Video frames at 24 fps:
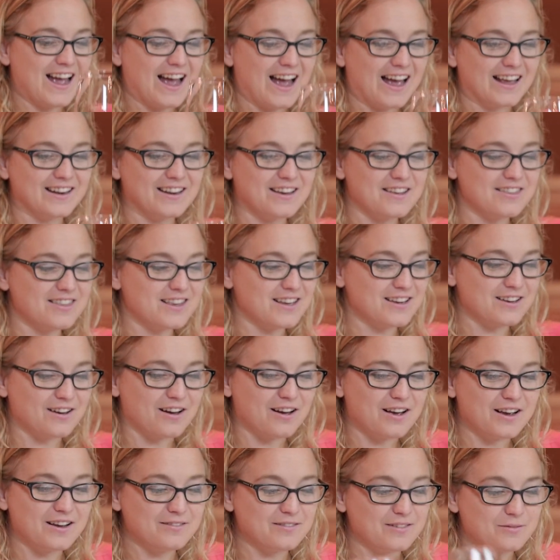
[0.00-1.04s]
And I think
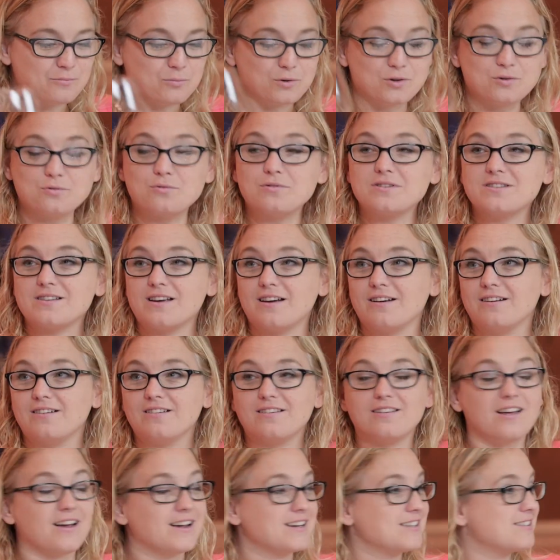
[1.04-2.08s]
I would also
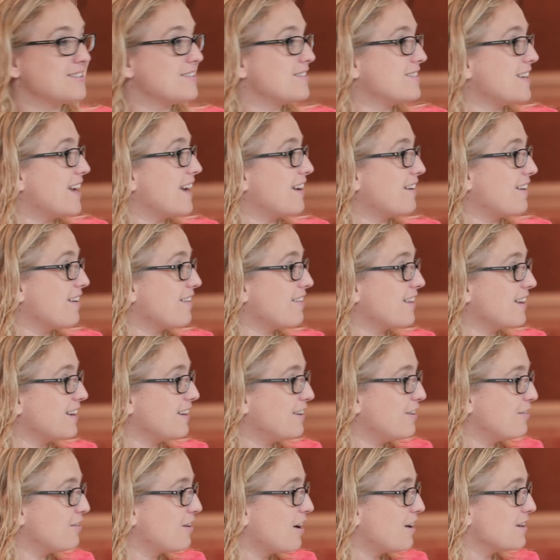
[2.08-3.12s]
like to say, and I think
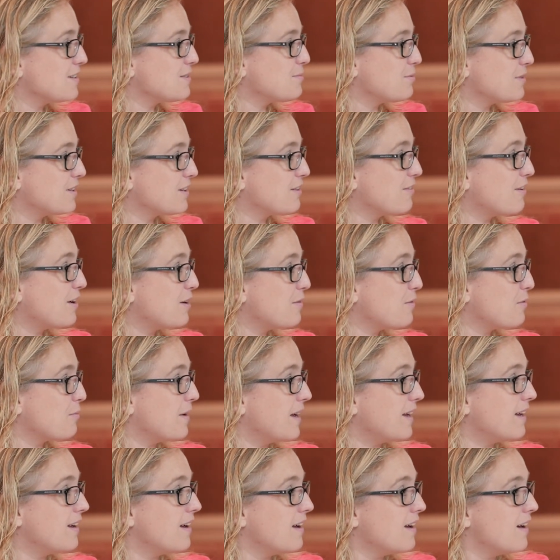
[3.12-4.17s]
you guys would agree with
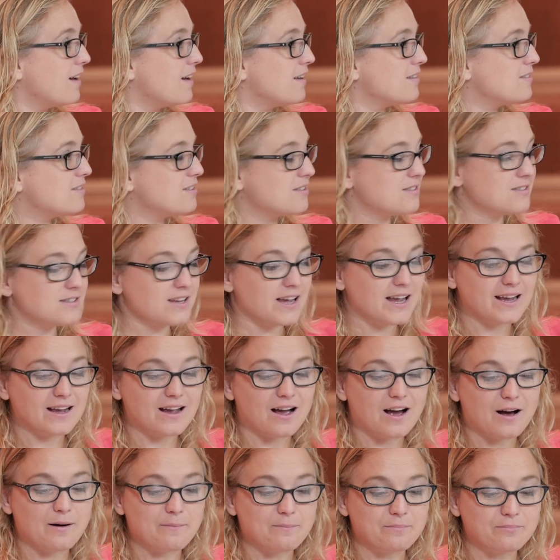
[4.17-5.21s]
me, to say
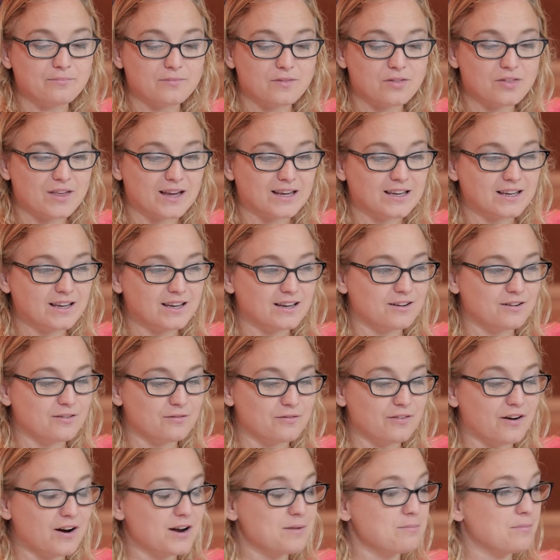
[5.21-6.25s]
thank you
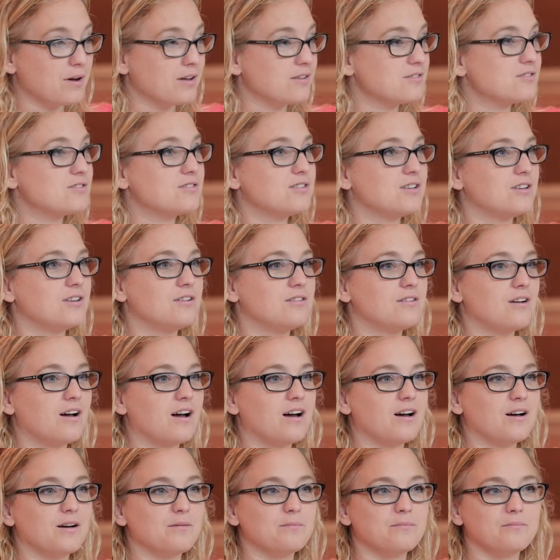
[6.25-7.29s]
very much to
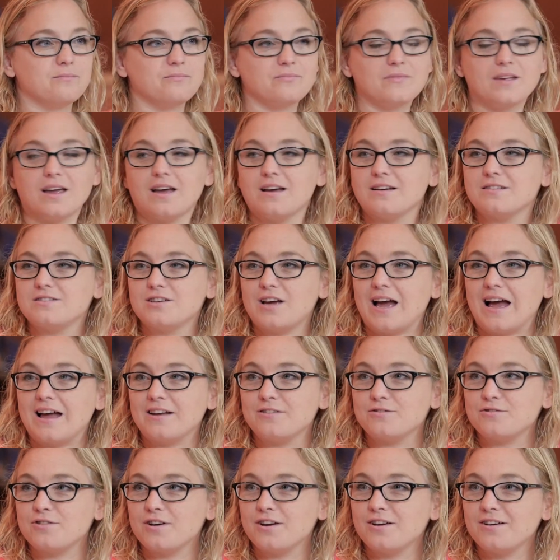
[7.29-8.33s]

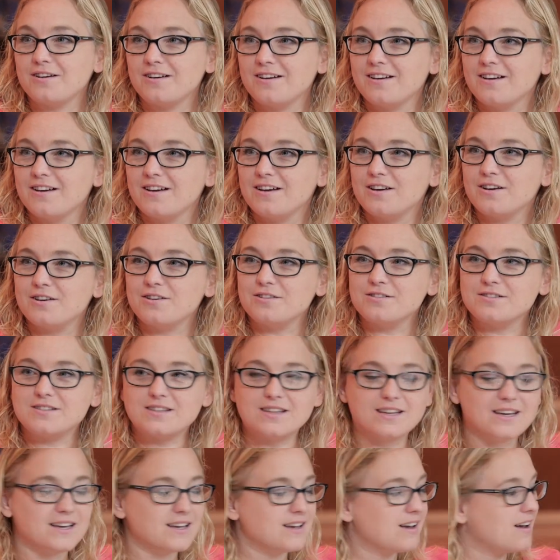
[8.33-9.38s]
Andrew, who's
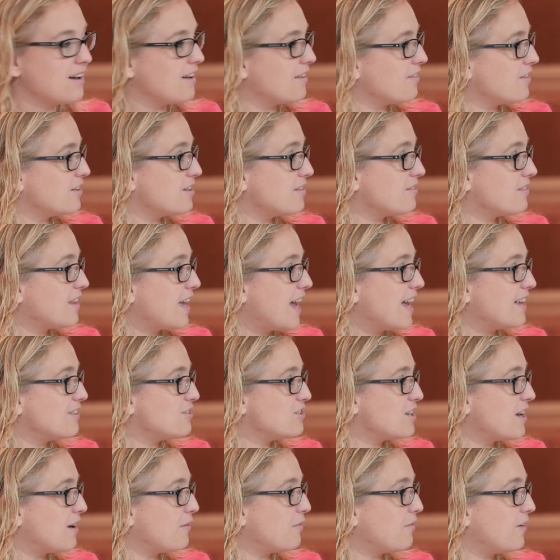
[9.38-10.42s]
the head
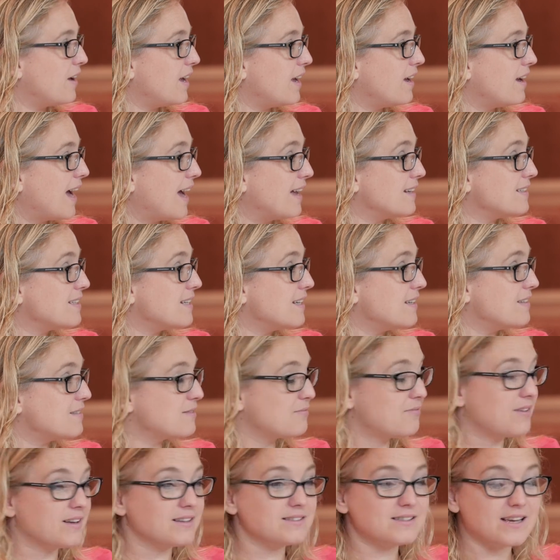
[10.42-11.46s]
chef here, and his
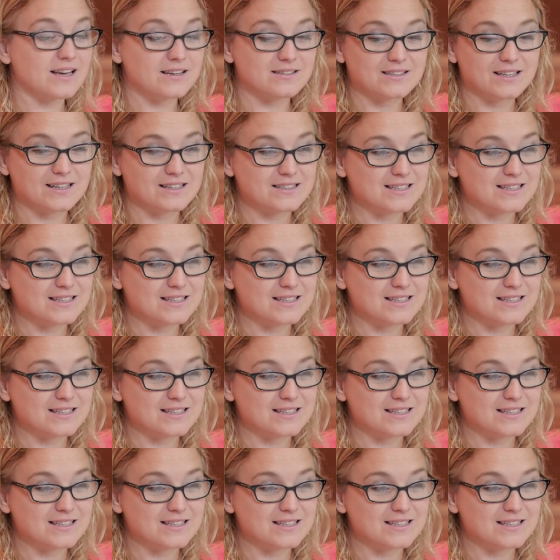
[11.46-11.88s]
fantastic